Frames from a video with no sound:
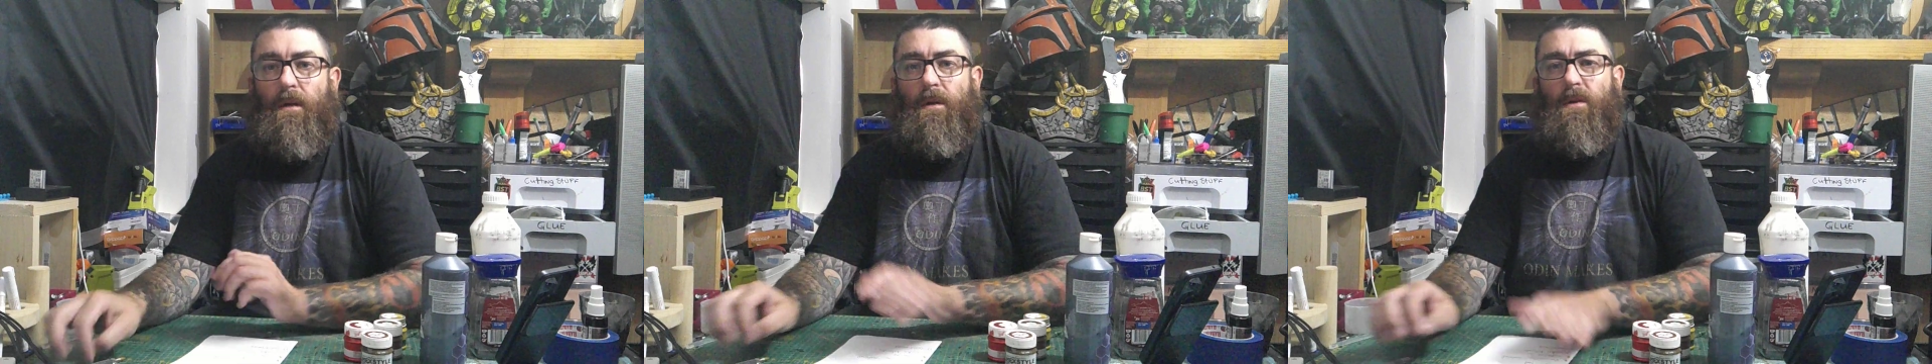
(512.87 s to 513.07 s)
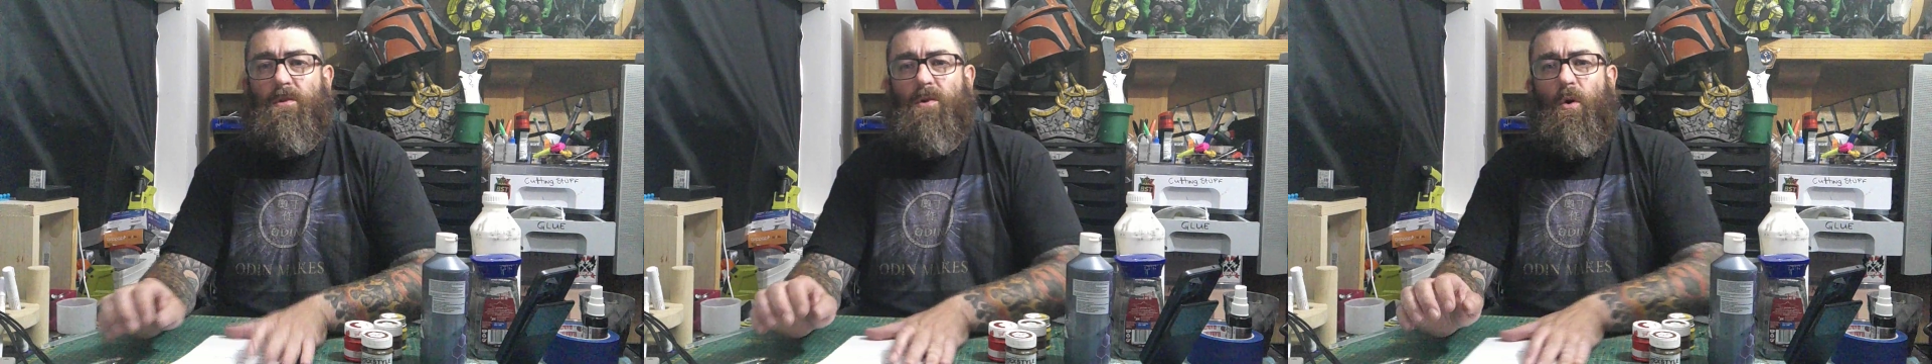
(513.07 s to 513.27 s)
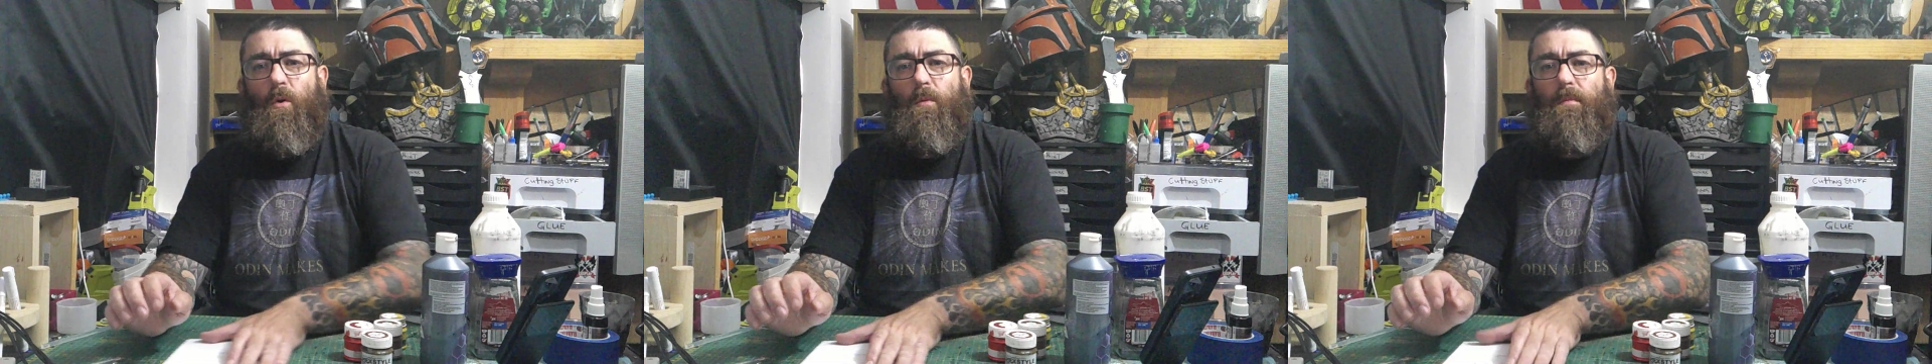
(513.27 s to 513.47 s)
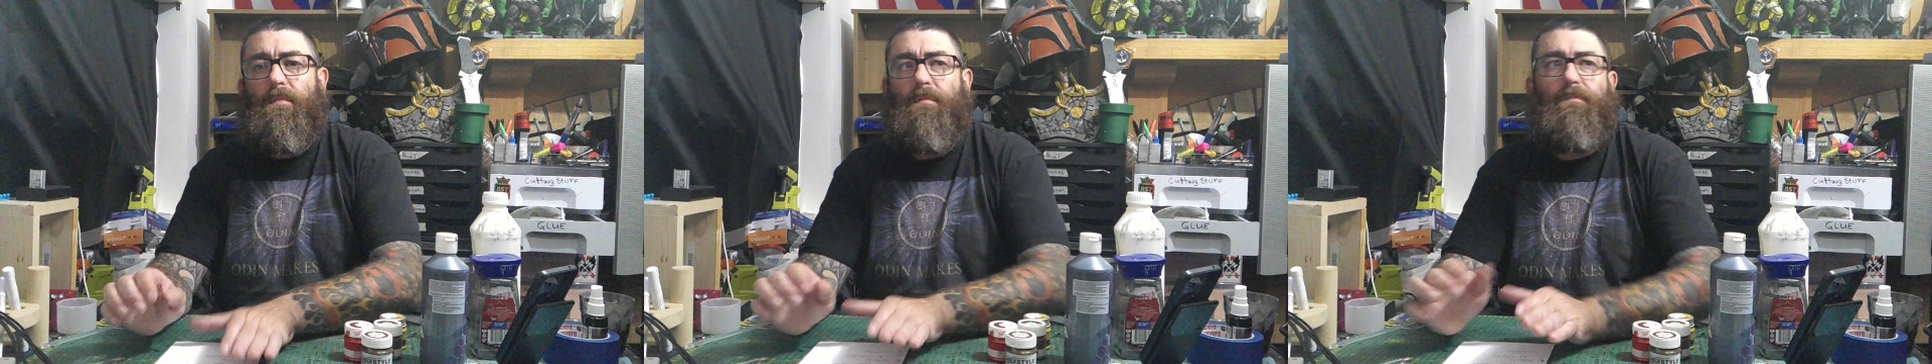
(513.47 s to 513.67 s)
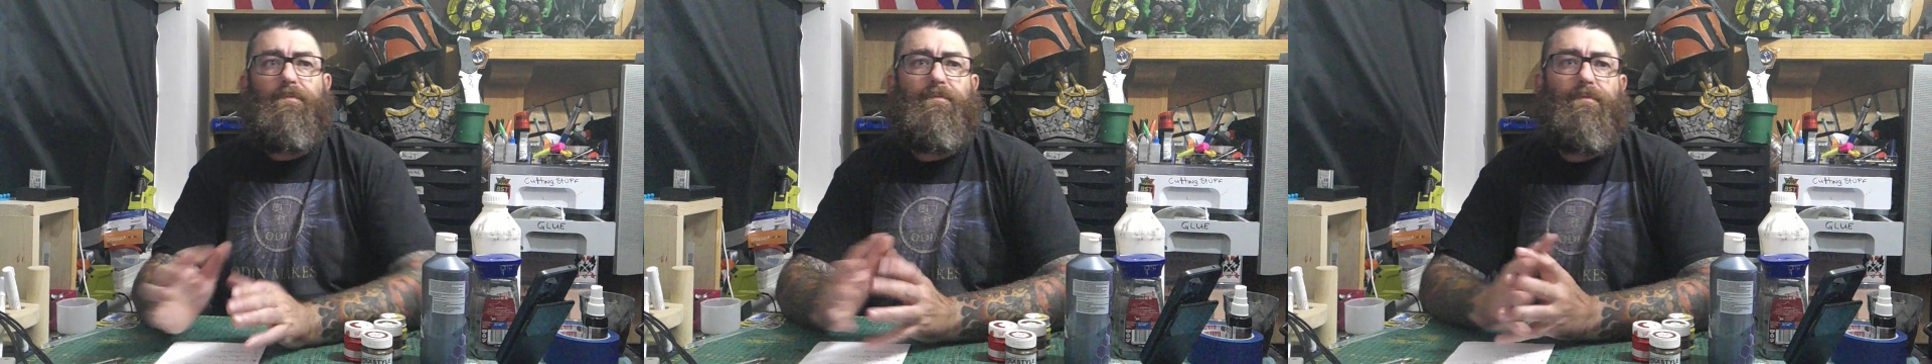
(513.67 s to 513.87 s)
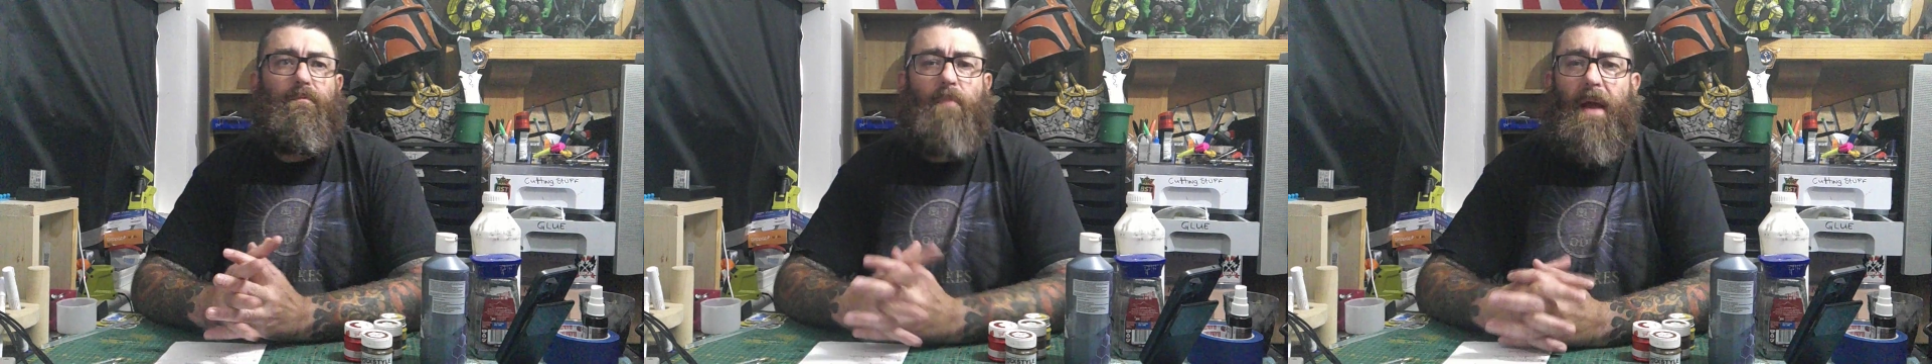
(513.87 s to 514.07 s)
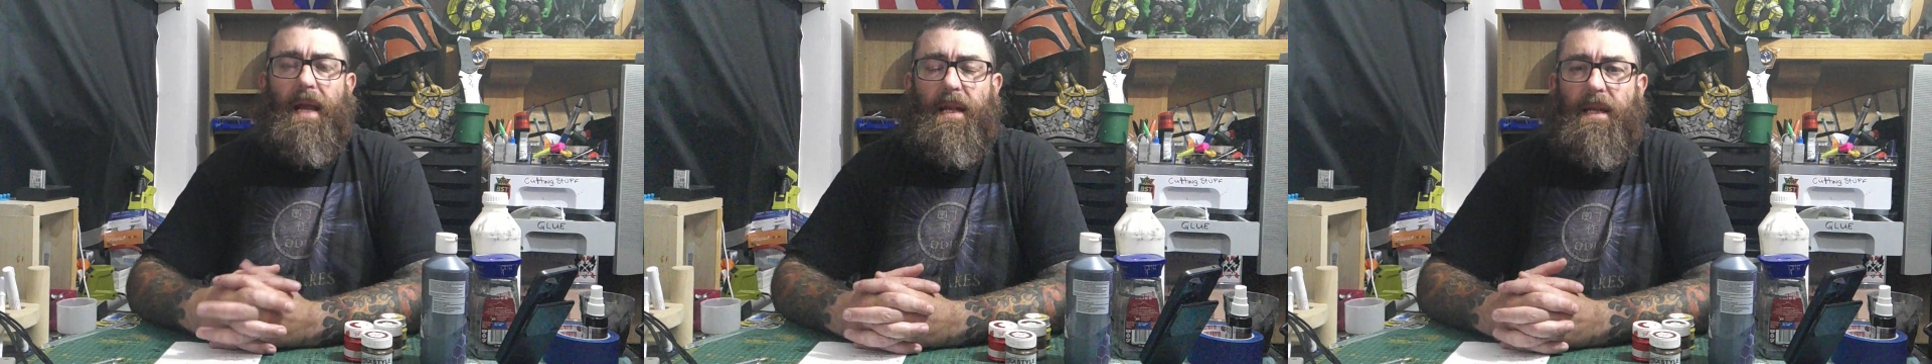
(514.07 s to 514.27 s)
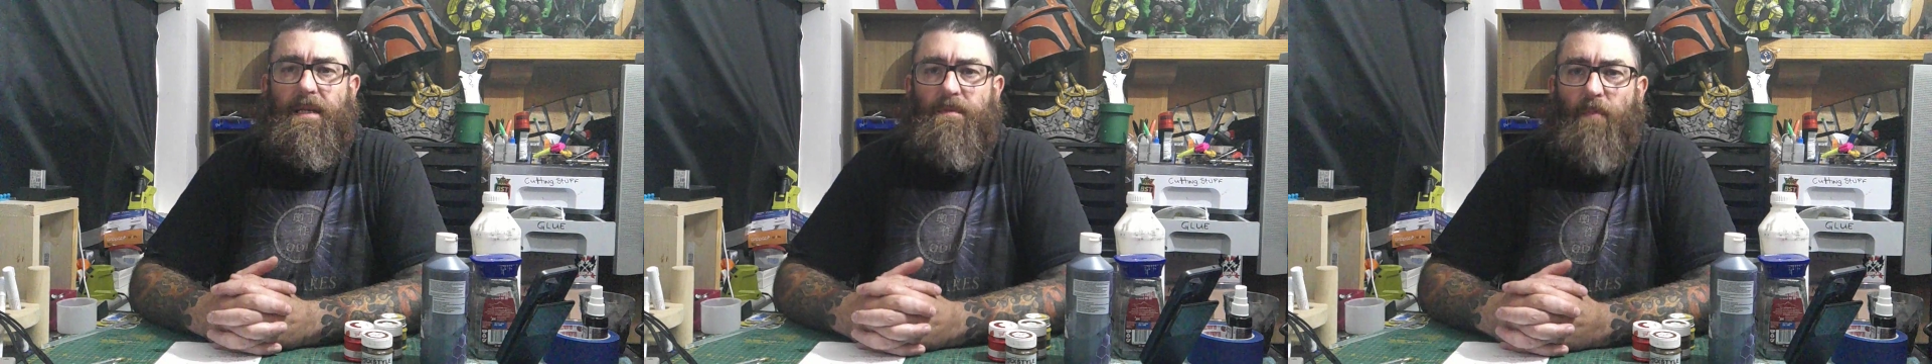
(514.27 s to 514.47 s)
So
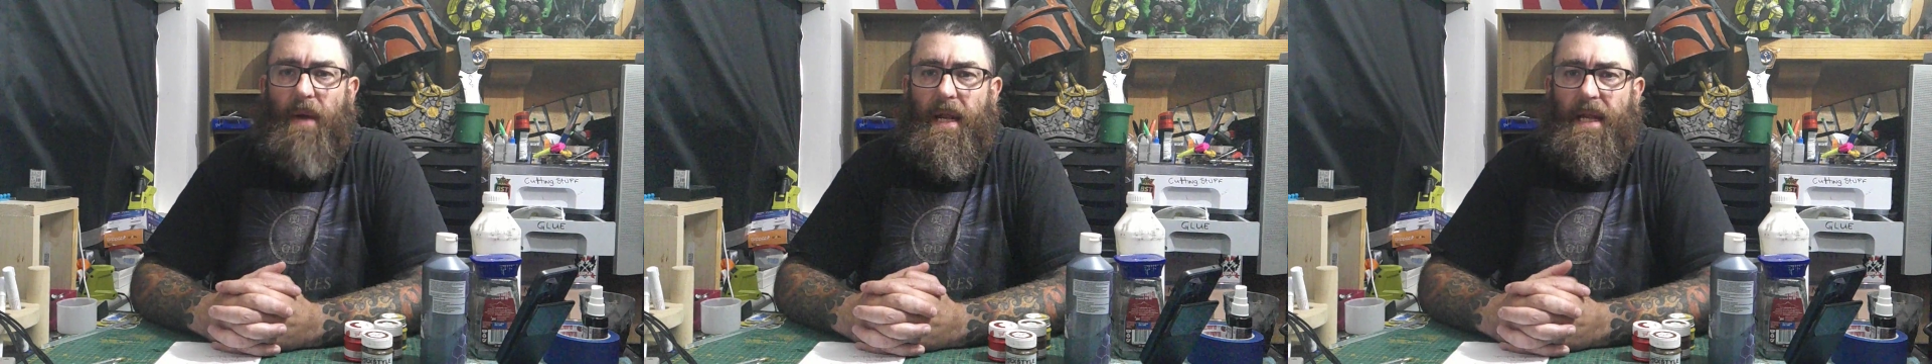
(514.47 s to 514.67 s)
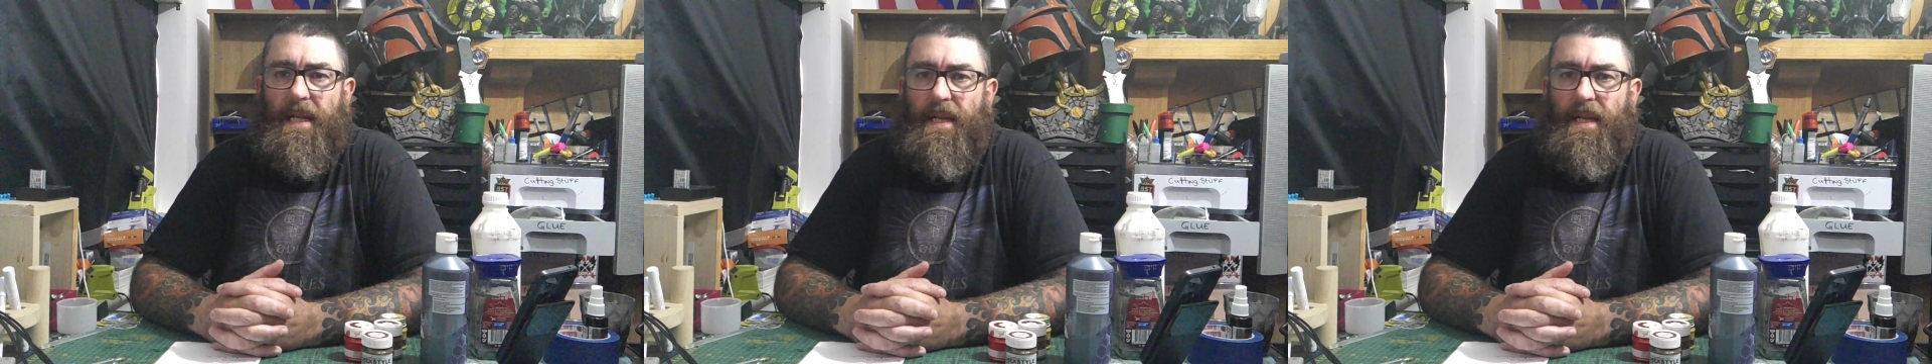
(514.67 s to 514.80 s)
paint has many